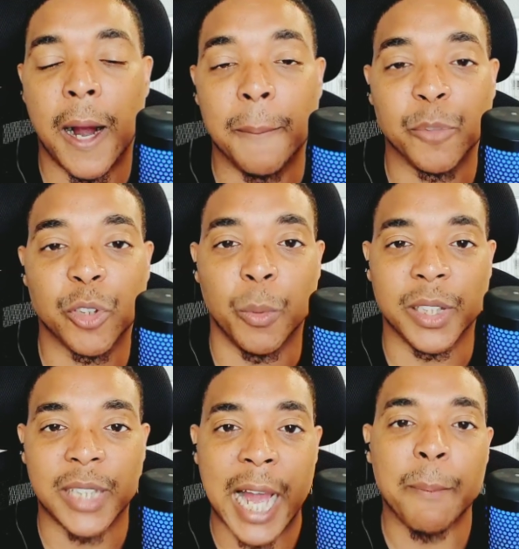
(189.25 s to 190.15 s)
So with
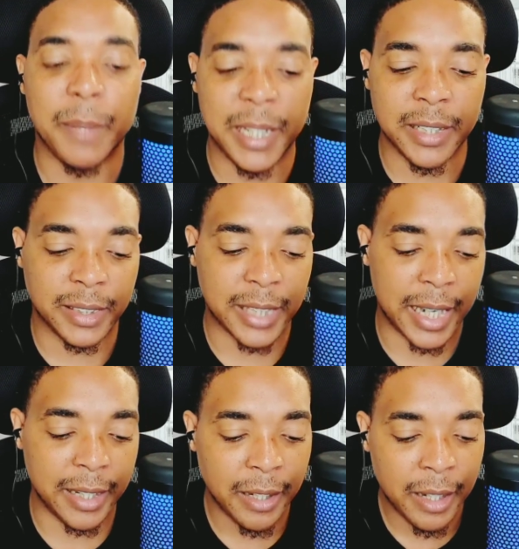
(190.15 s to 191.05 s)
that being
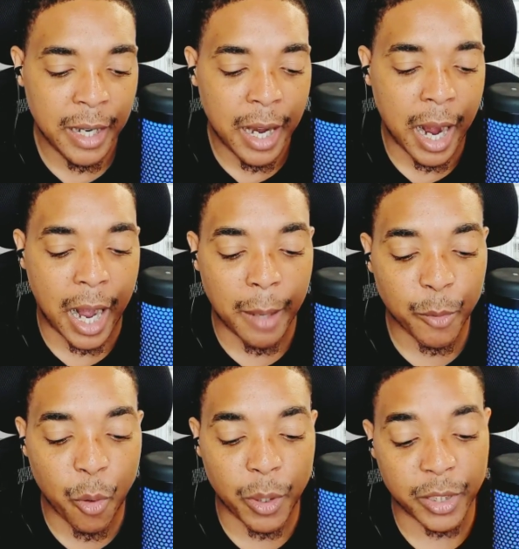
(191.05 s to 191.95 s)
said, I'm
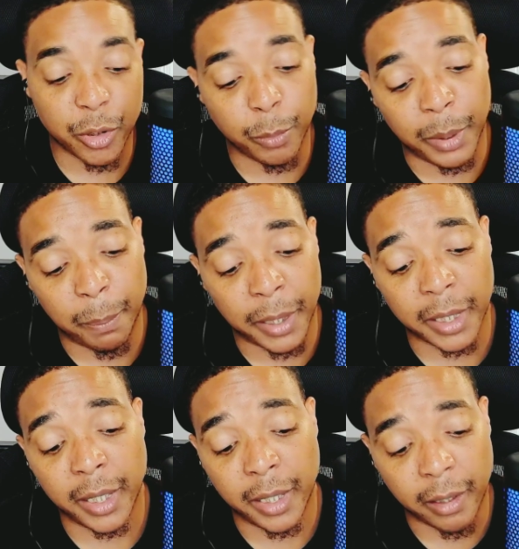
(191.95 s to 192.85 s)
going to be
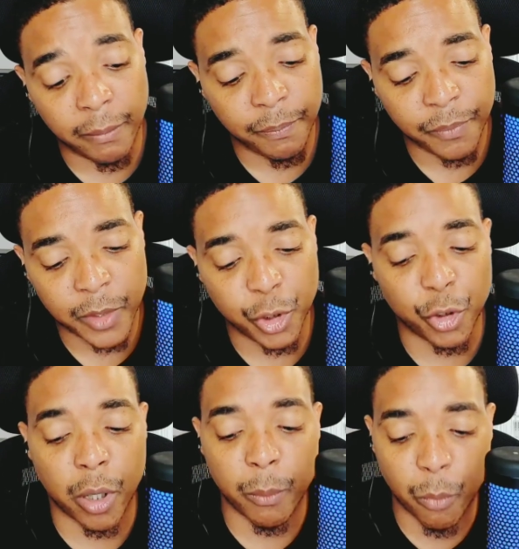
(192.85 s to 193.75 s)
picking,
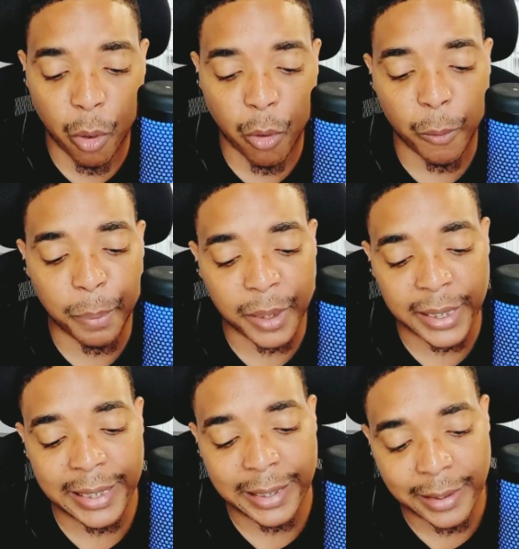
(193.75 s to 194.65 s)
drum roll
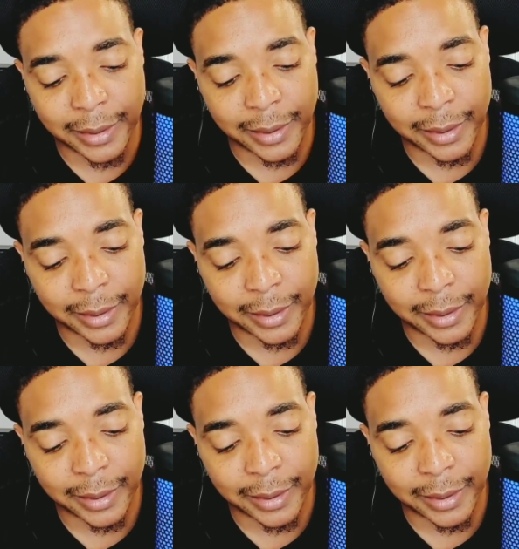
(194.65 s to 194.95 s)
please,